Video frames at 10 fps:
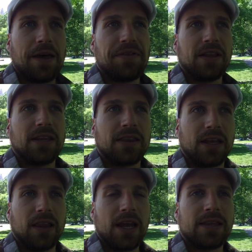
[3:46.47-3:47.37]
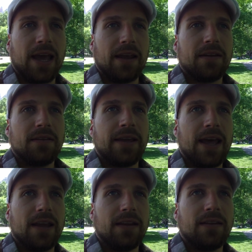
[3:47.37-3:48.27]
I think that they like that
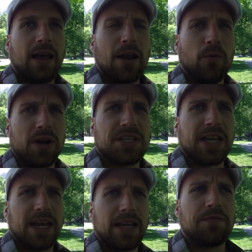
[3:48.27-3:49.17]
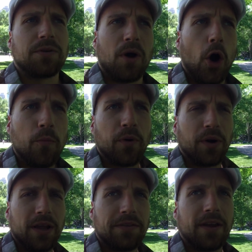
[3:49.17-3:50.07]
that it I don't want to say it gives them hope
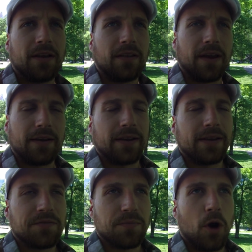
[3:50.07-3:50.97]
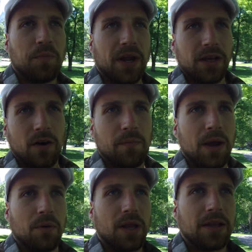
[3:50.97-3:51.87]
or anything like it gives them hope that a young
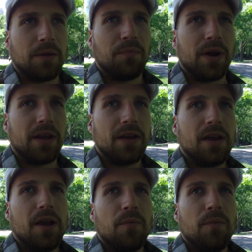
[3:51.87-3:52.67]
man will like them but it